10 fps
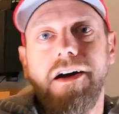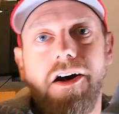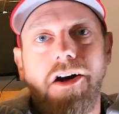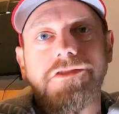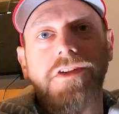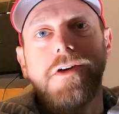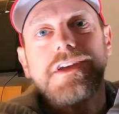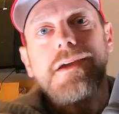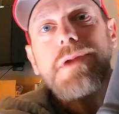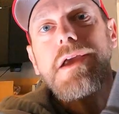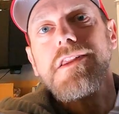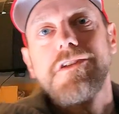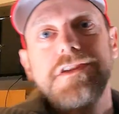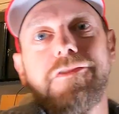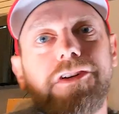Also, it can be a
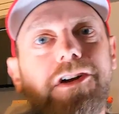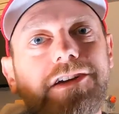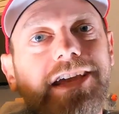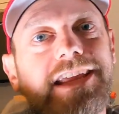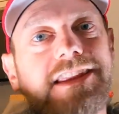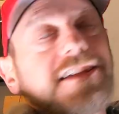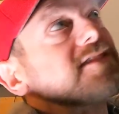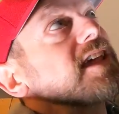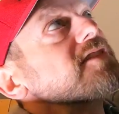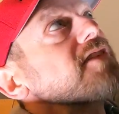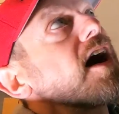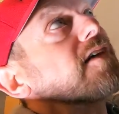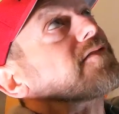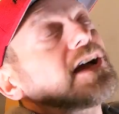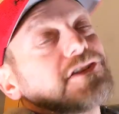little difficult getting these things
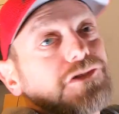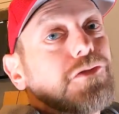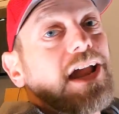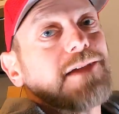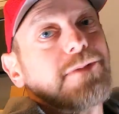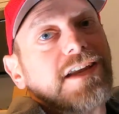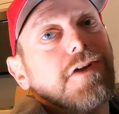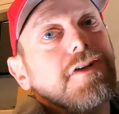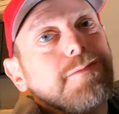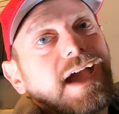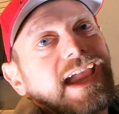off. I do recommend going by